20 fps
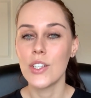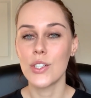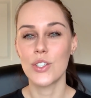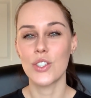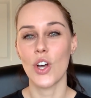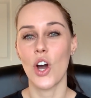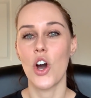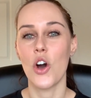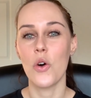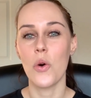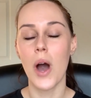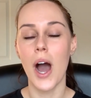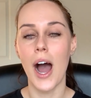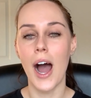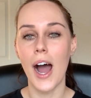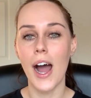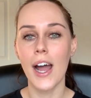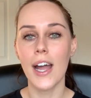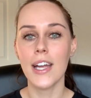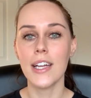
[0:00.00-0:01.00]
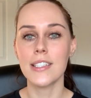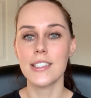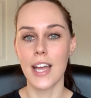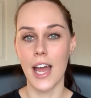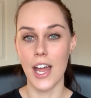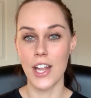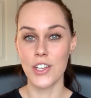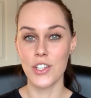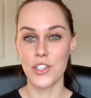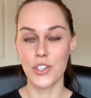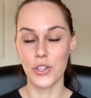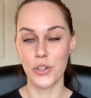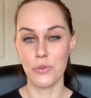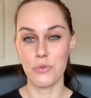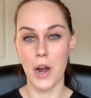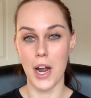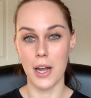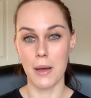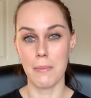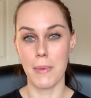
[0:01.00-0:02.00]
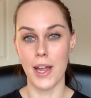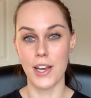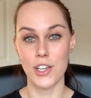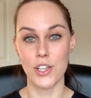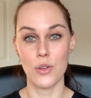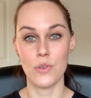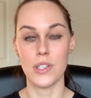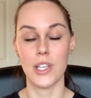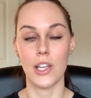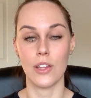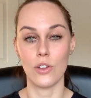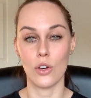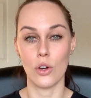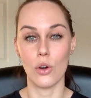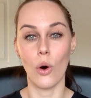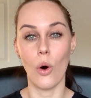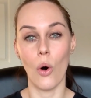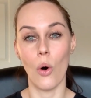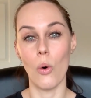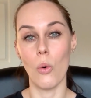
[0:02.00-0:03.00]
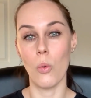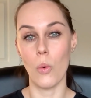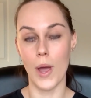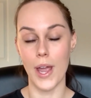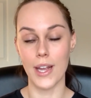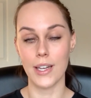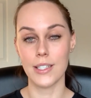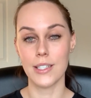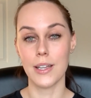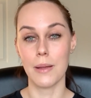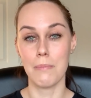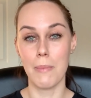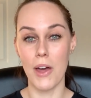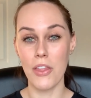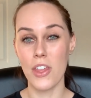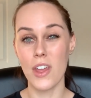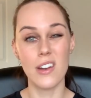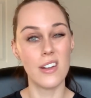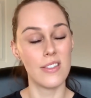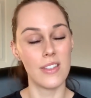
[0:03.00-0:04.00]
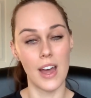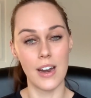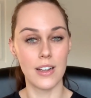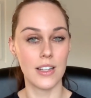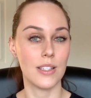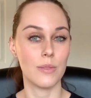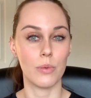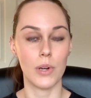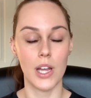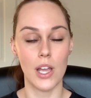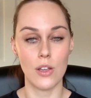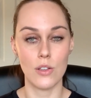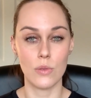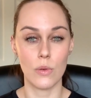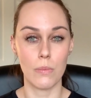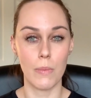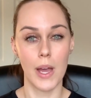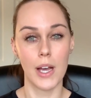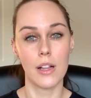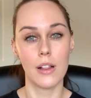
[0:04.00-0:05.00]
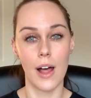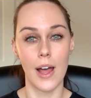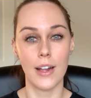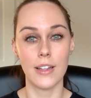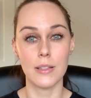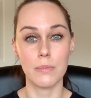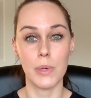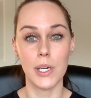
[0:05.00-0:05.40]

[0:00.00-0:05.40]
So I tend to recommend using the goal weight method, and that is what I use with my clients.